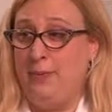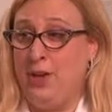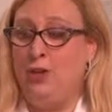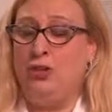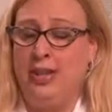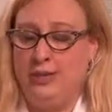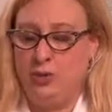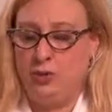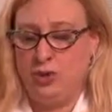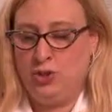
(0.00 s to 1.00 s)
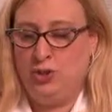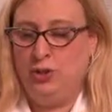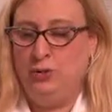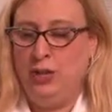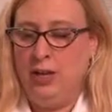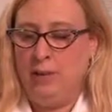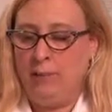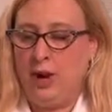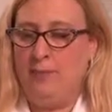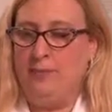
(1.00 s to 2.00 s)
Underlying nutritional
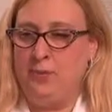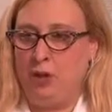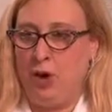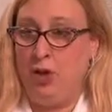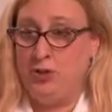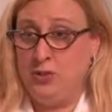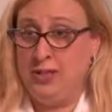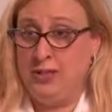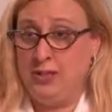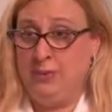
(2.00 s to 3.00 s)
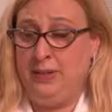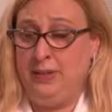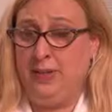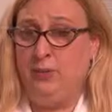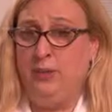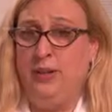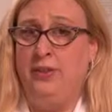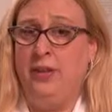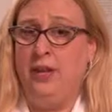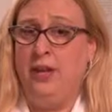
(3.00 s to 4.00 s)
problems are also needs to be dealt with.